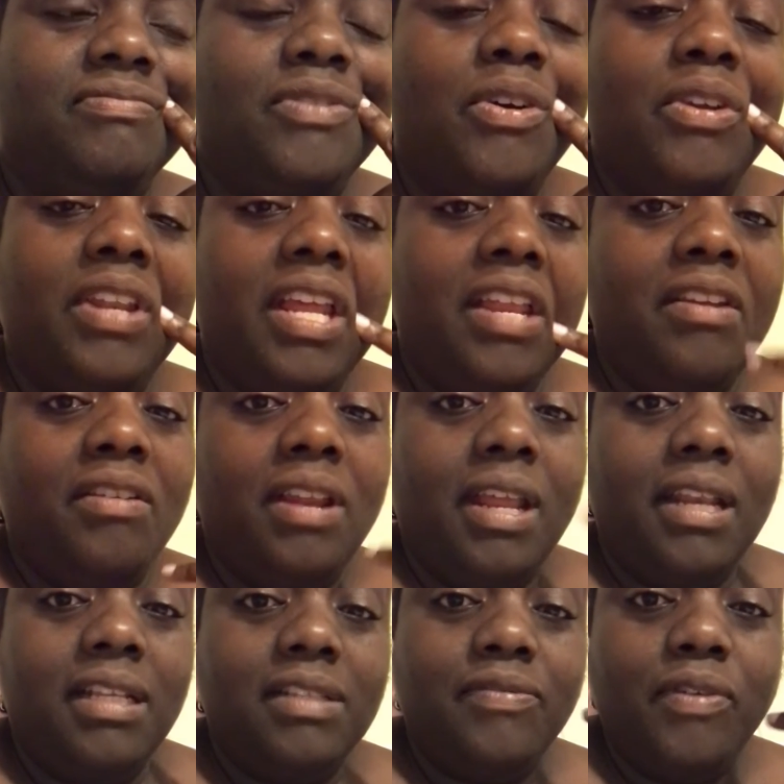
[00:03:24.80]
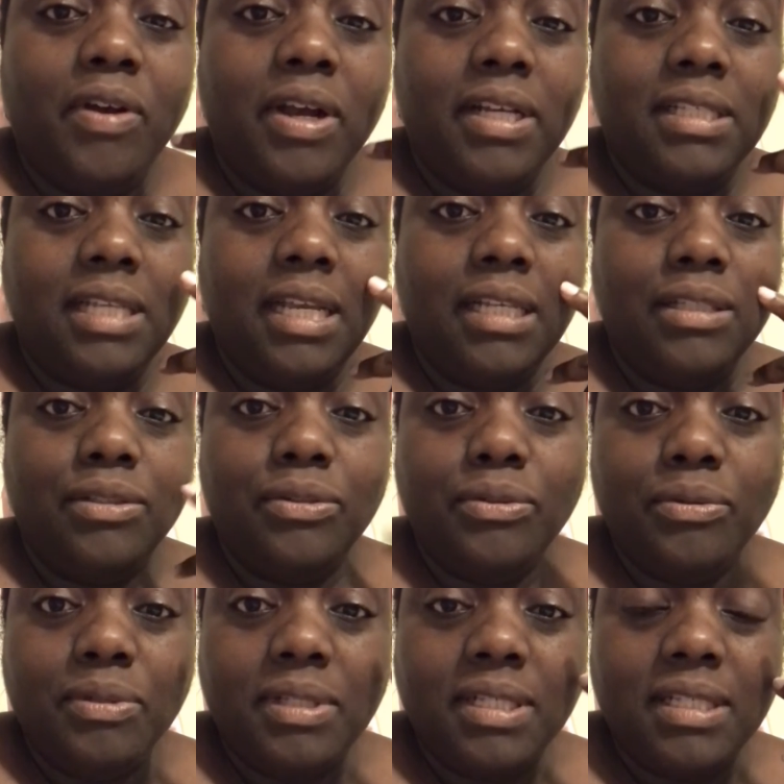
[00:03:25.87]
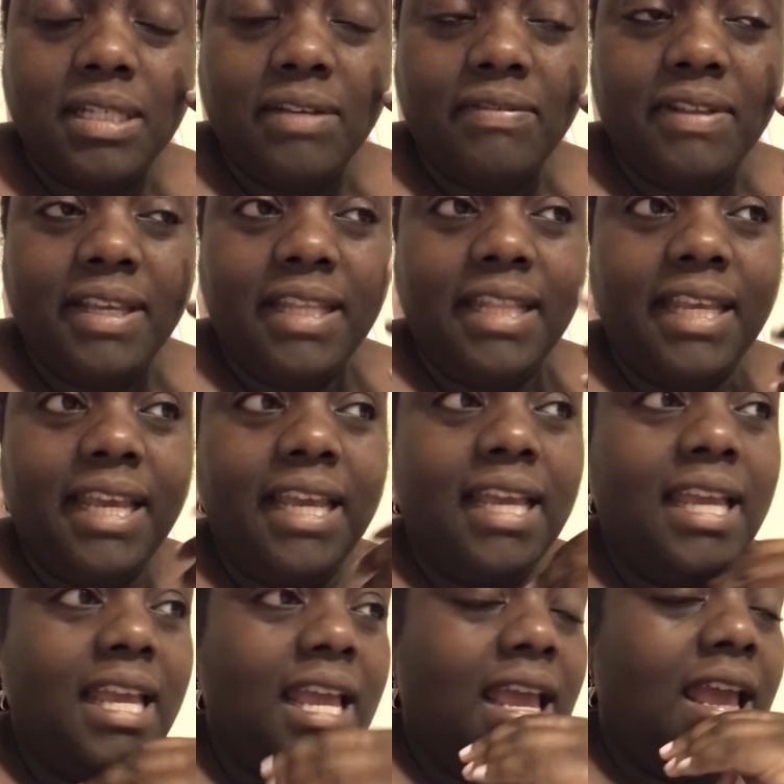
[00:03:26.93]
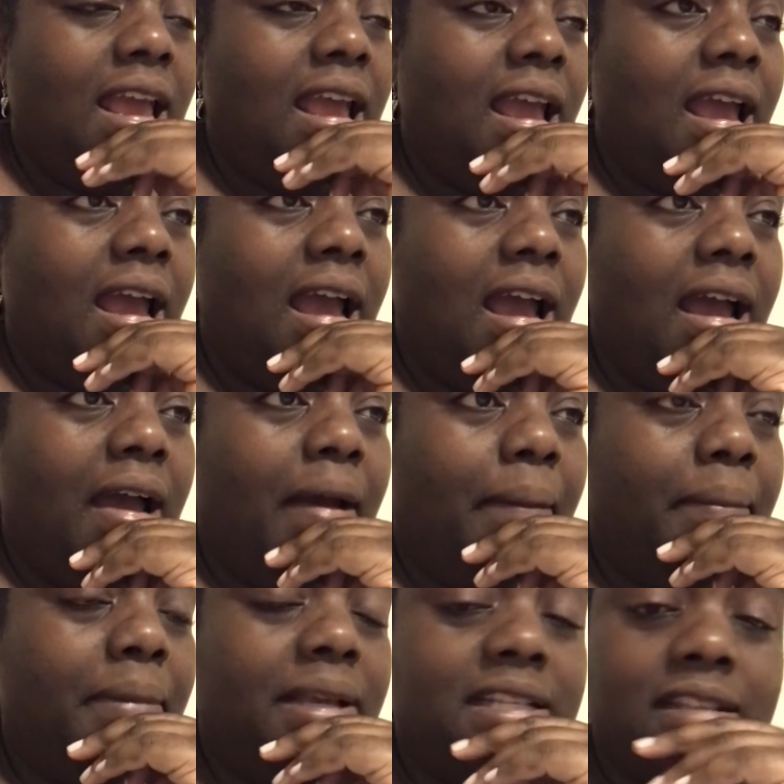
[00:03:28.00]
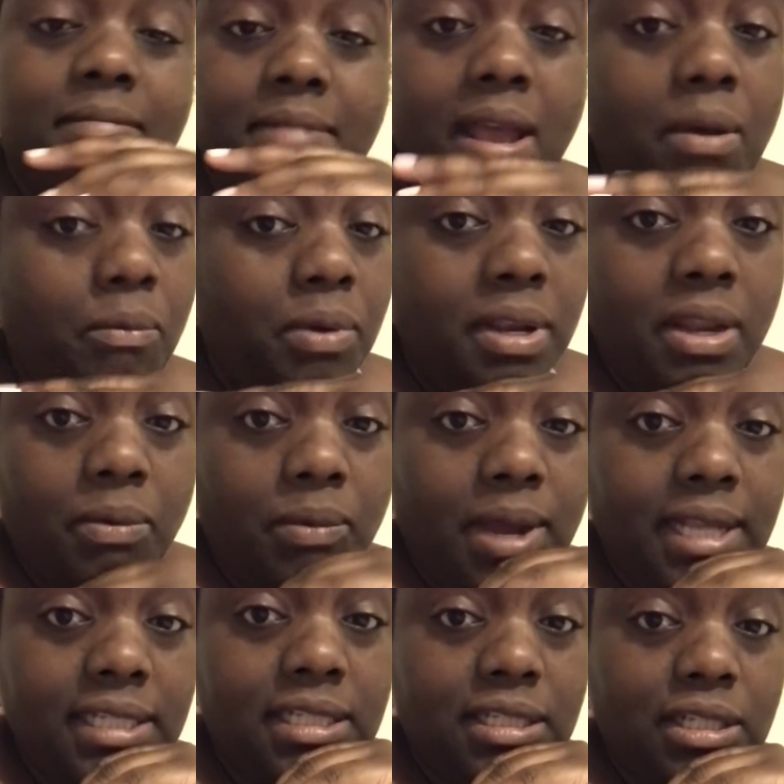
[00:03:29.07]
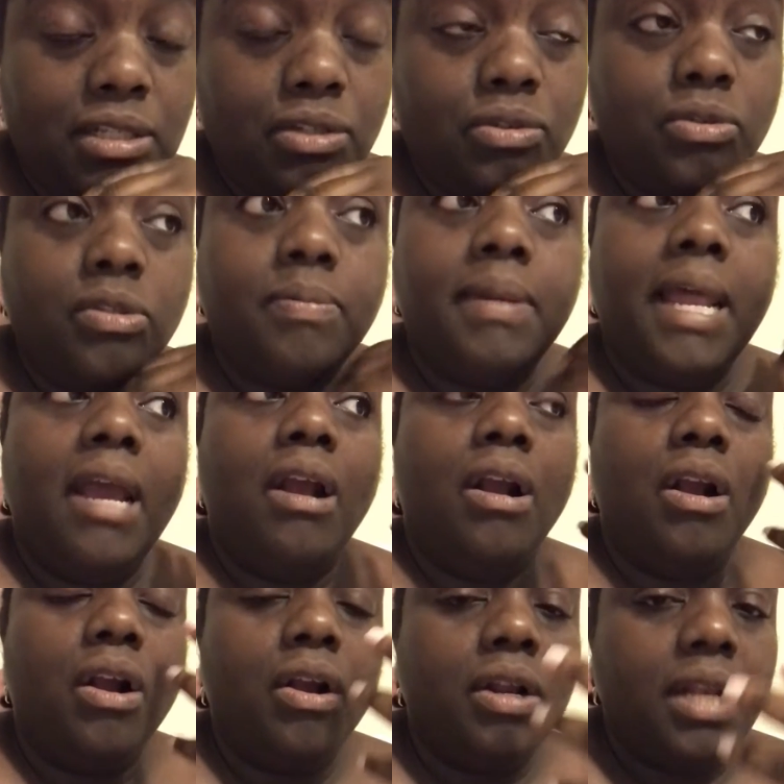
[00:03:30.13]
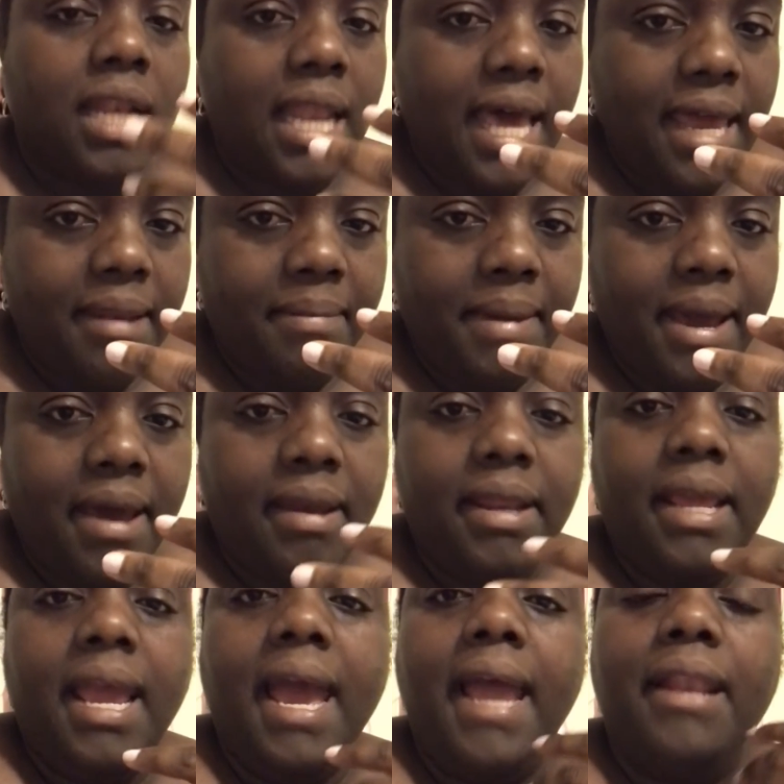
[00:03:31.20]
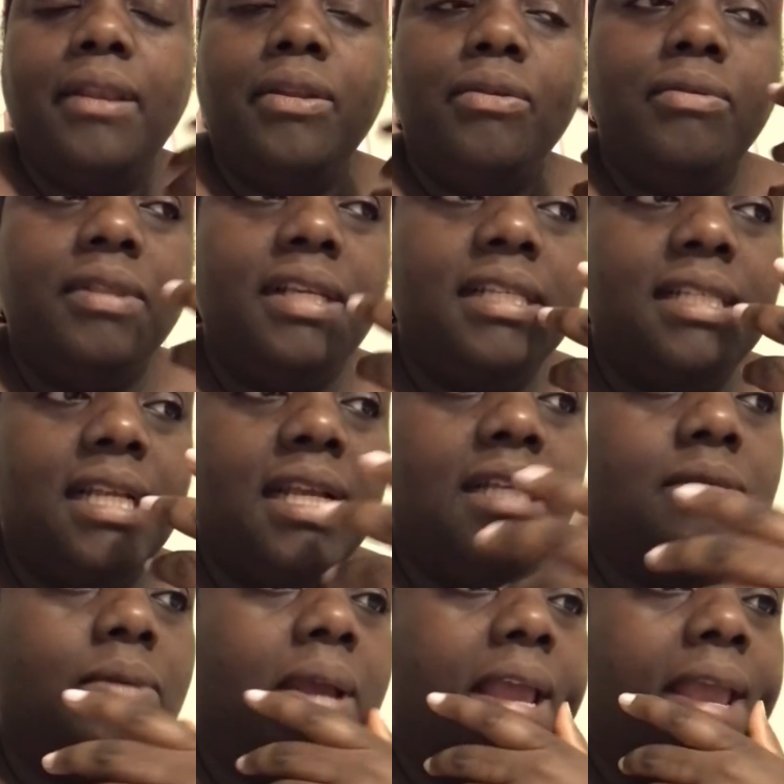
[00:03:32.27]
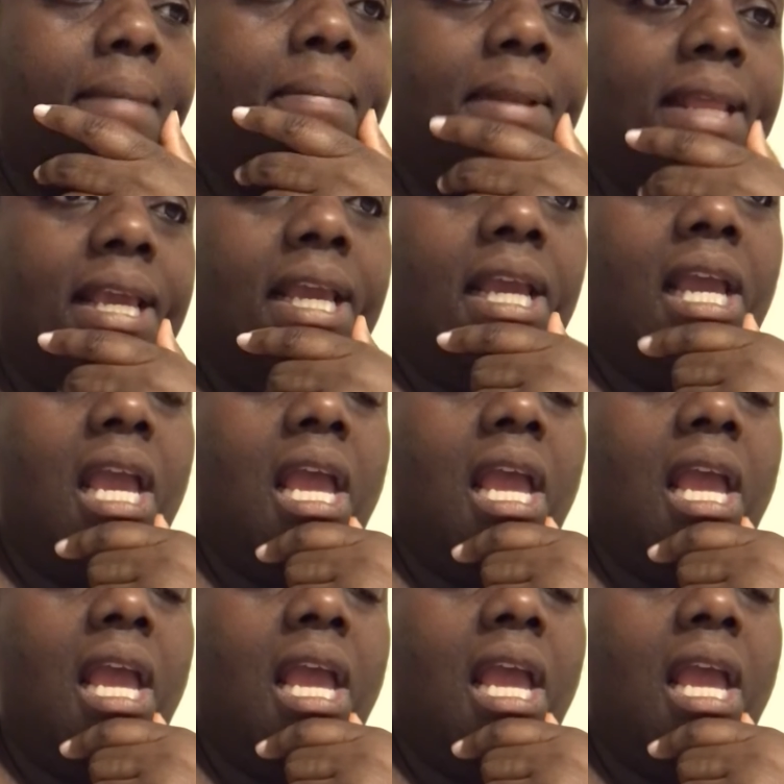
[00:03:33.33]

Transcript: the internet as far as like news and stuff like that, because I'm not one that watches the news, but I heard a lot about it. I knew these things were happening.